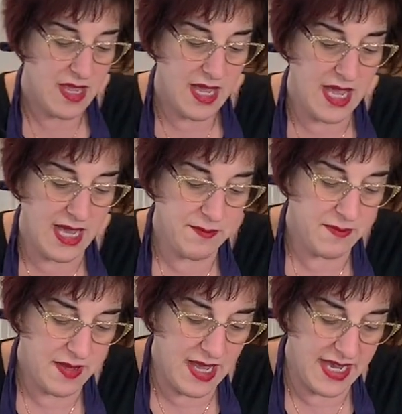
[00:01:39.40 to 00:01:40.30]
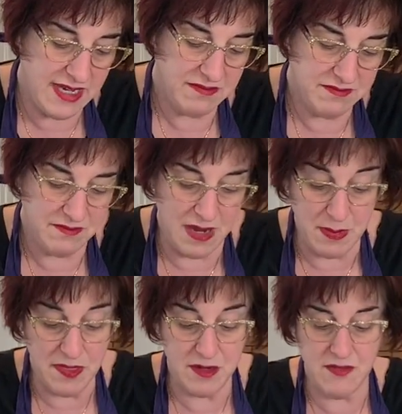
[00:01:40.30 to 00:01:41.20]
My
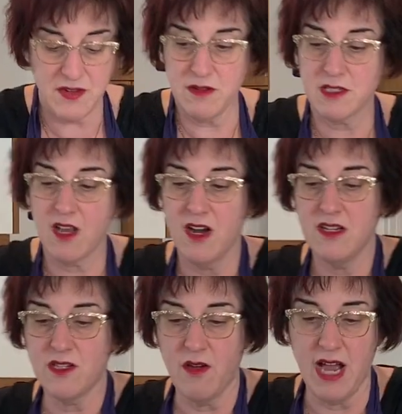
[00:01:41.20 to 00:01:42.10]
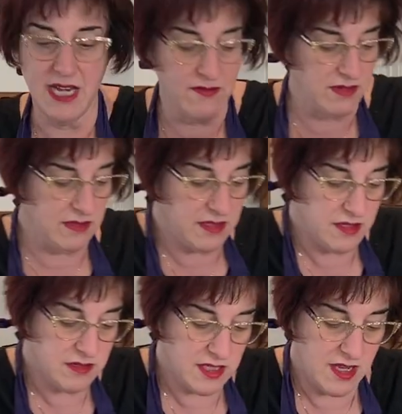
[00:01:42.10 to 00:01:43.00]
mother never used lard, so I never
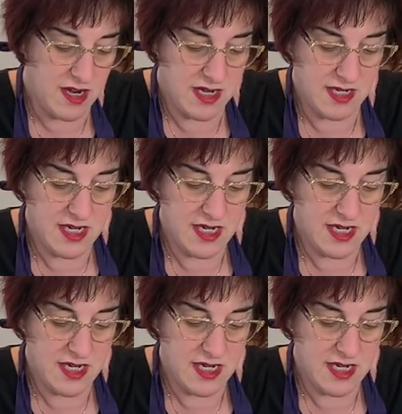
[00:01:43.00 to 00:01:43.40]
use lard.